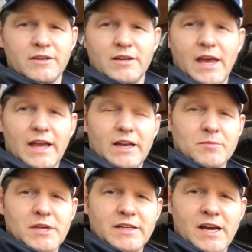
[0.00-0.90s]
hang it
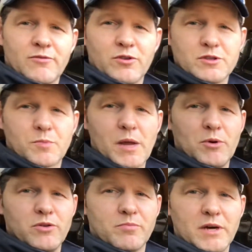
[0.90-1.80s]
upside down for the spray
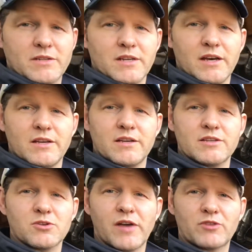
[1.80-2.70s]
booth. But
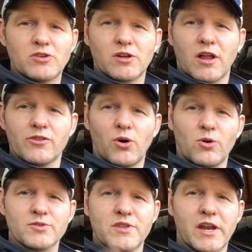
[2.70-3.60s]
so after I drill all the
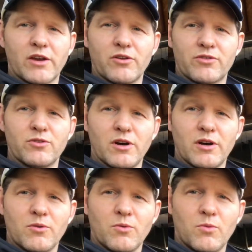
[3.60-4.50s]
holes, then I go through
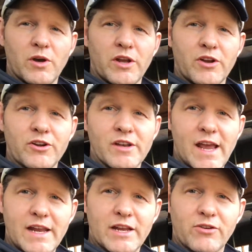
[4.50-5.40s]
a
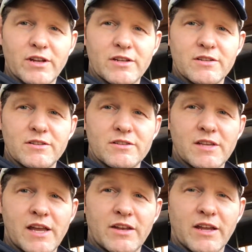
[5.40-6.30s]
180 grit
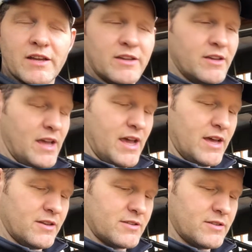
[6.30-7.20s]
sanding
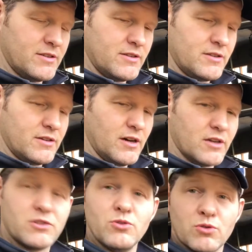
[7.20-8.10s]
and
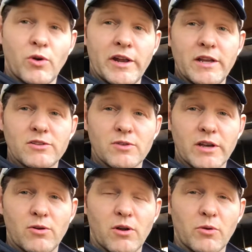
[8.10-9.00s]
220. So I
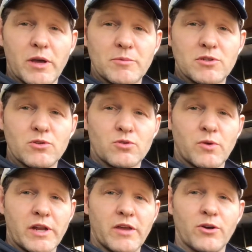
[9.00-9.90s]
go all the way up to
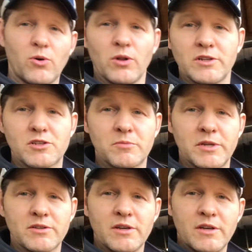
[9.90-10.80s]
220 on the whole
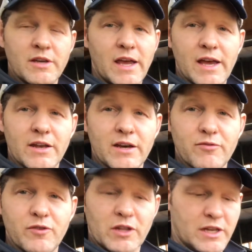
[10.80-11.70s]
instrument, and
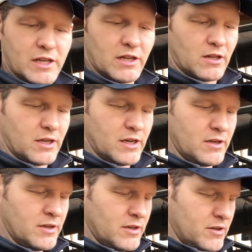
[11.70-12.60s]
fill any little
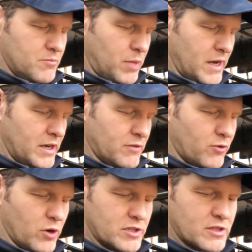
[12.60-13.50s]
binding
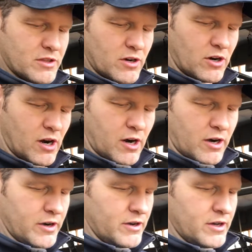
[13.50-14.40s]
voids that there are, and